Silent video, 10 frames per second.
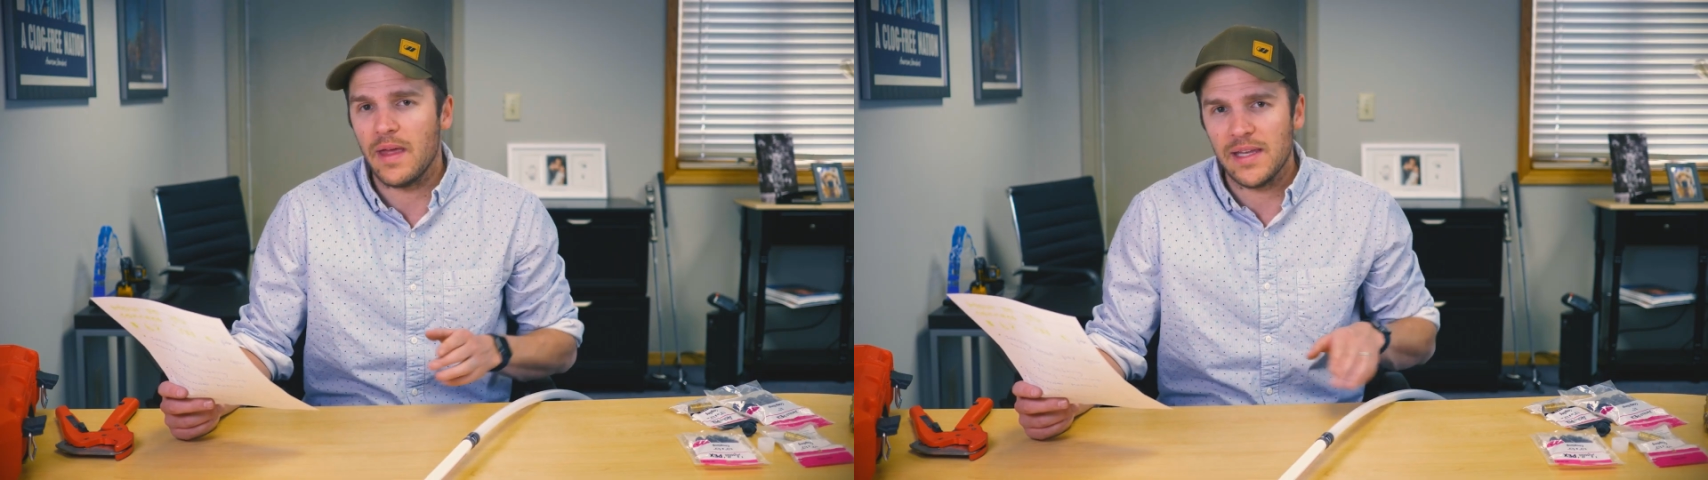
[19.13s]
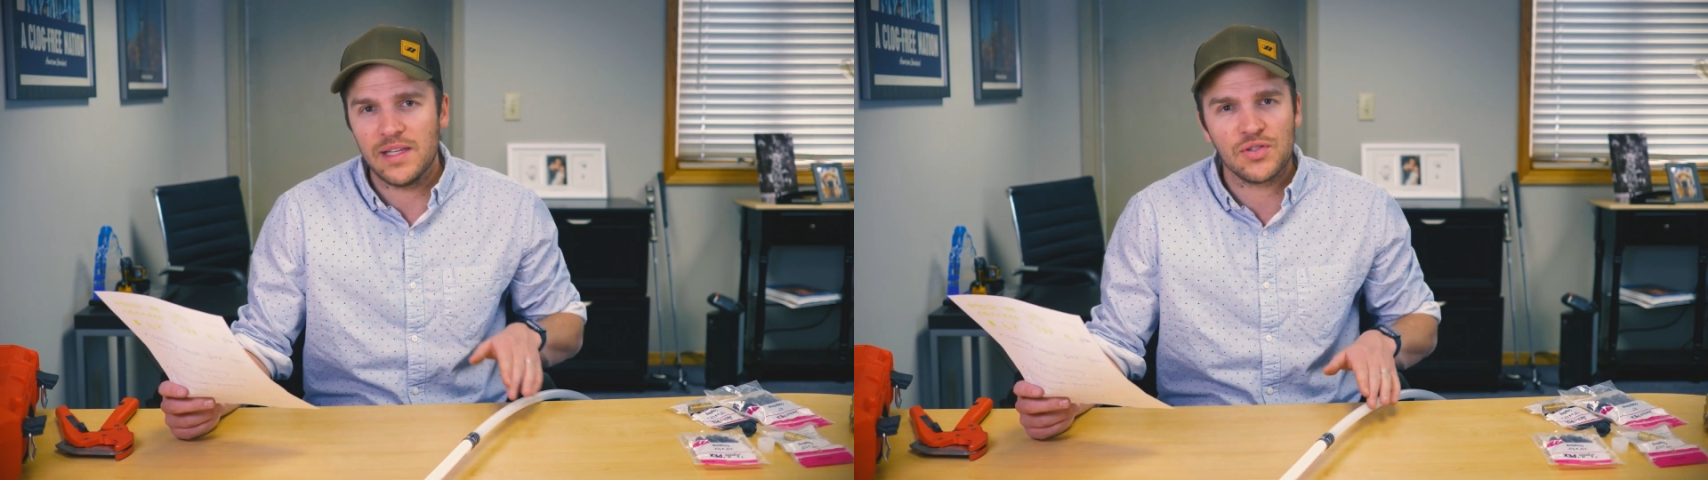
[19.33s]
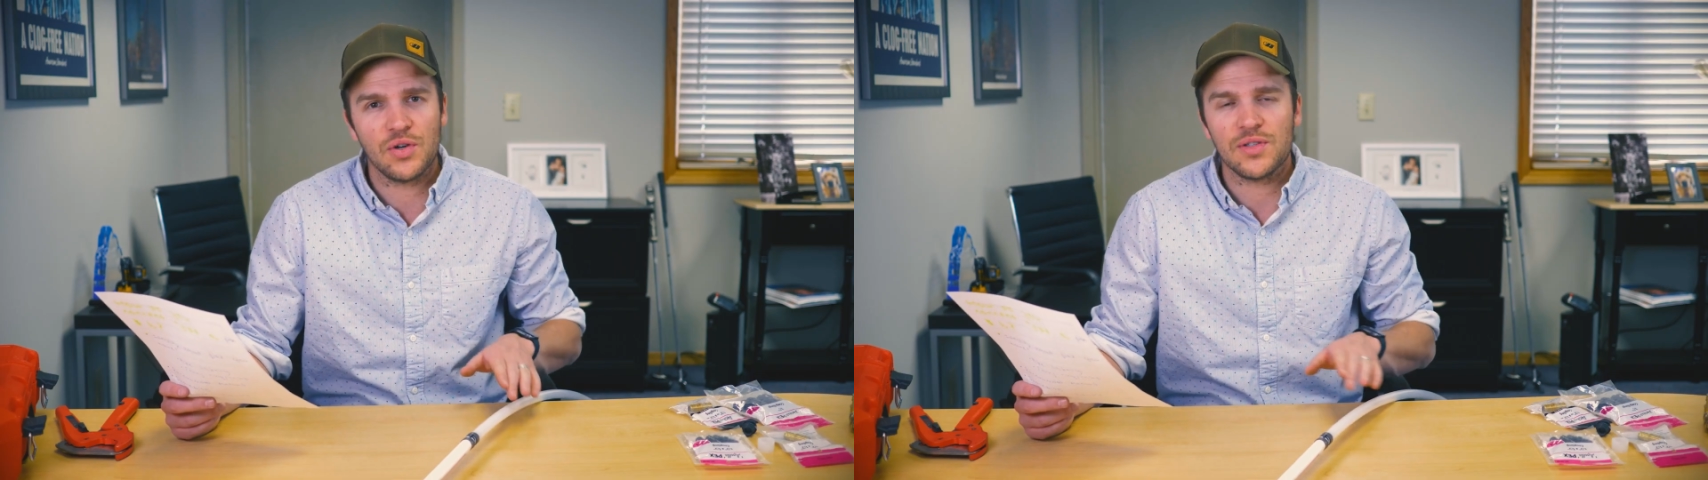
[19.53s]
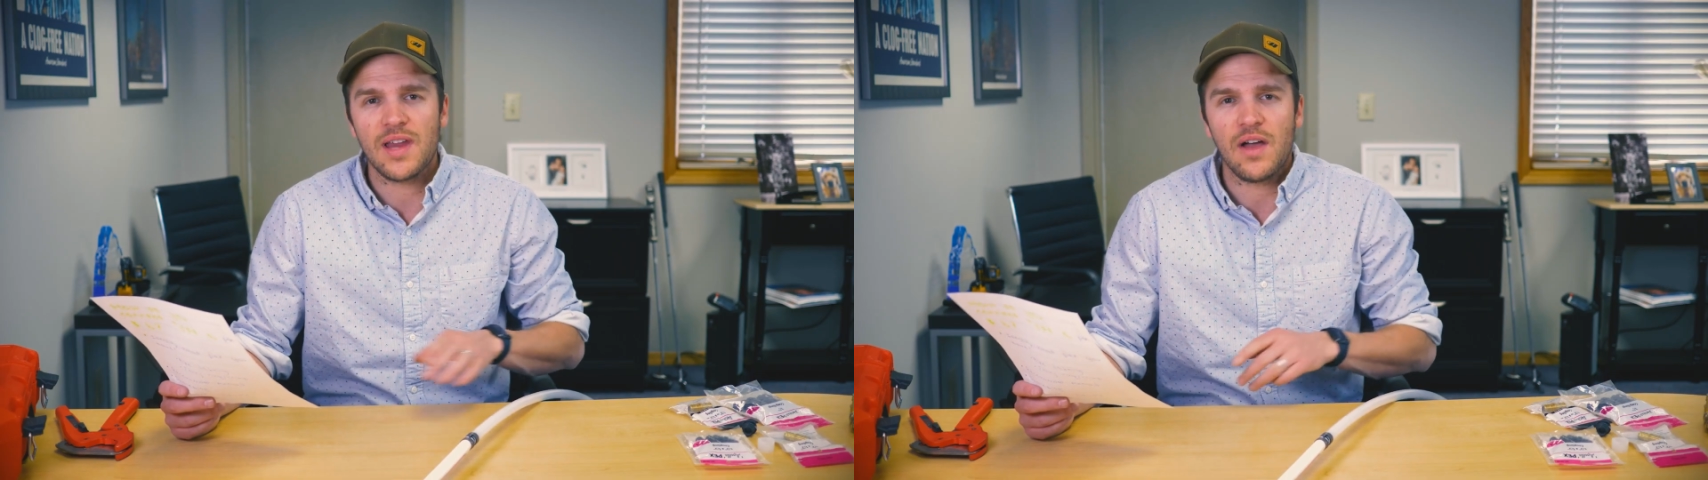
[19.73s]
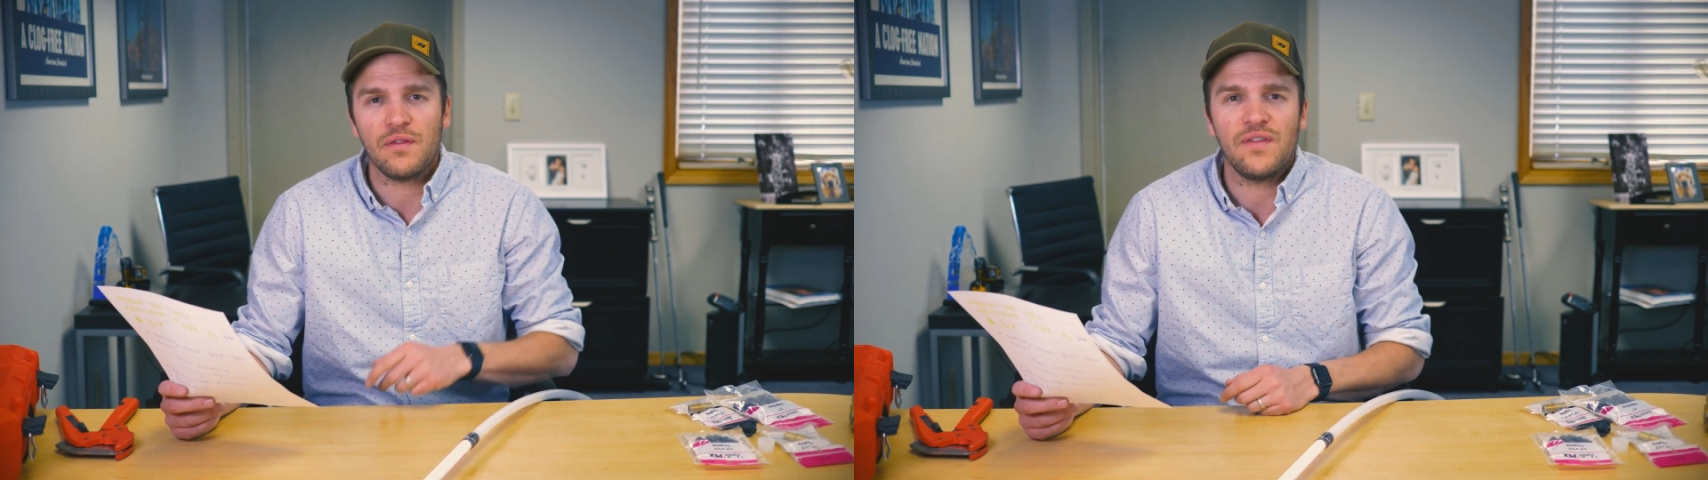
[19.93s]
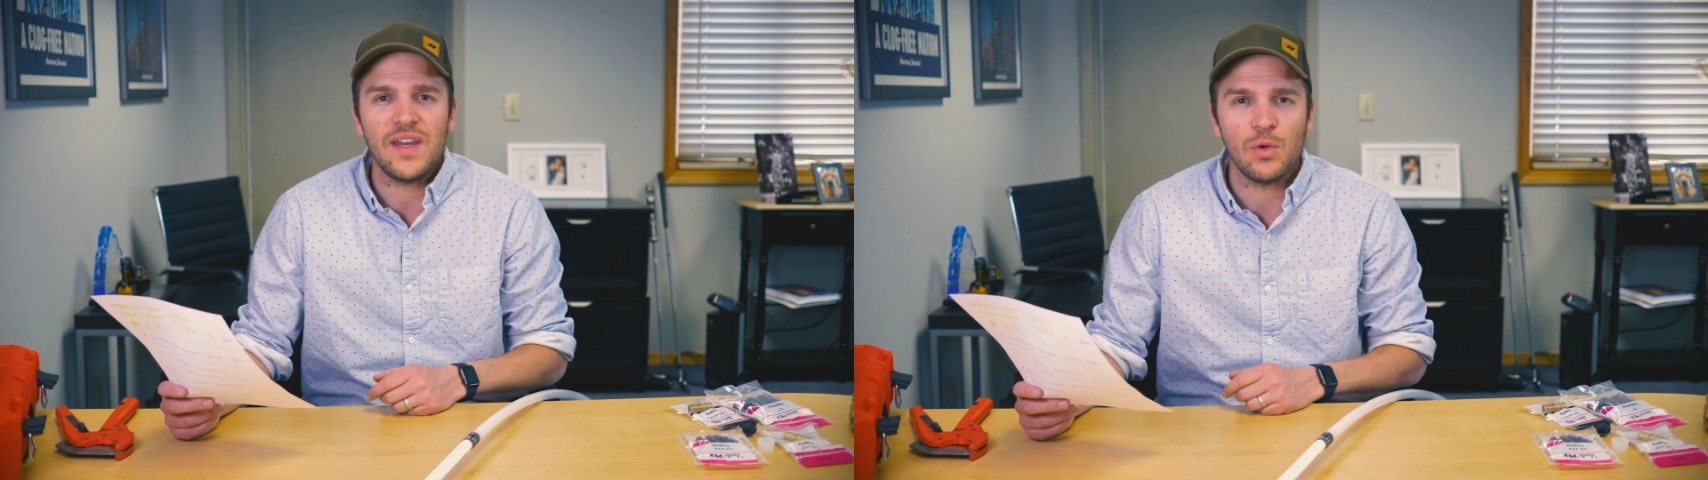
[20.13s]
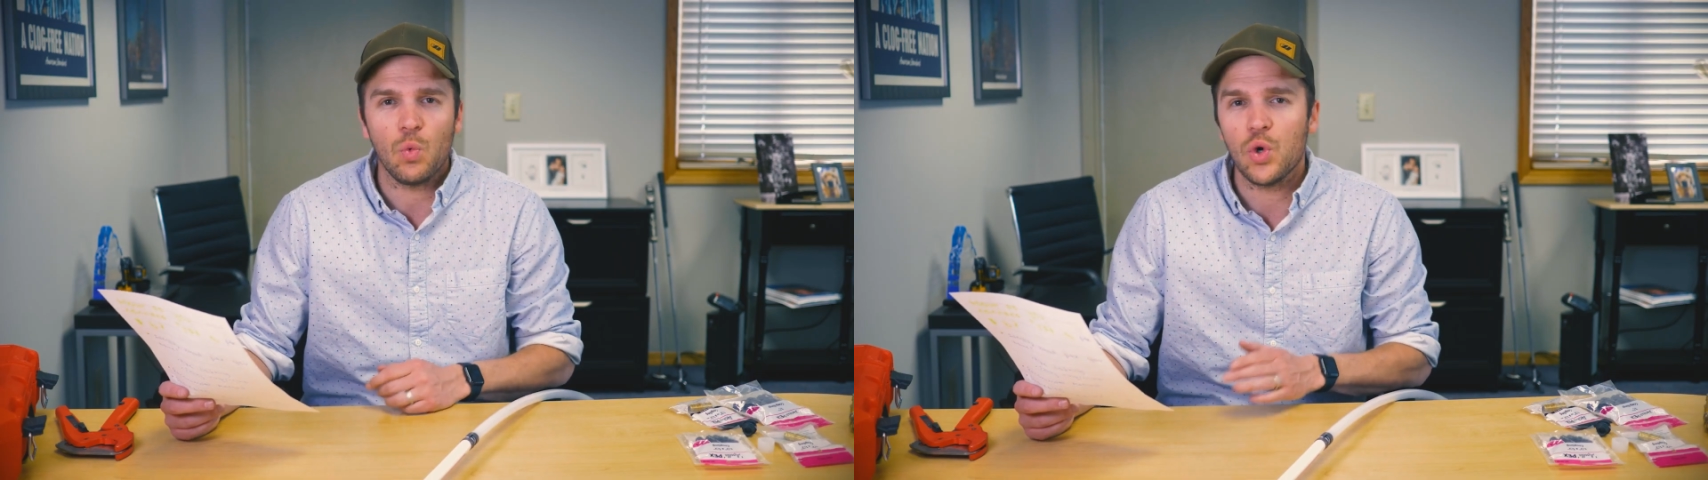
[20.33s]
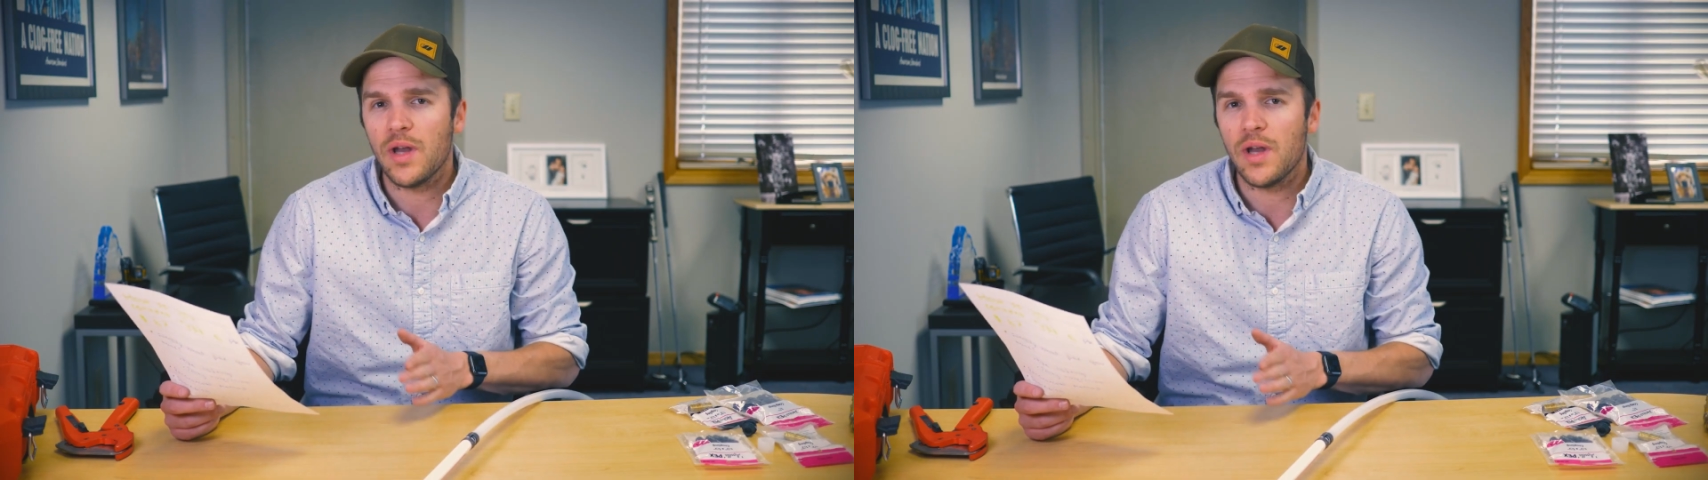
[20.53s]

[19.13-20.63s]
insert style fitting would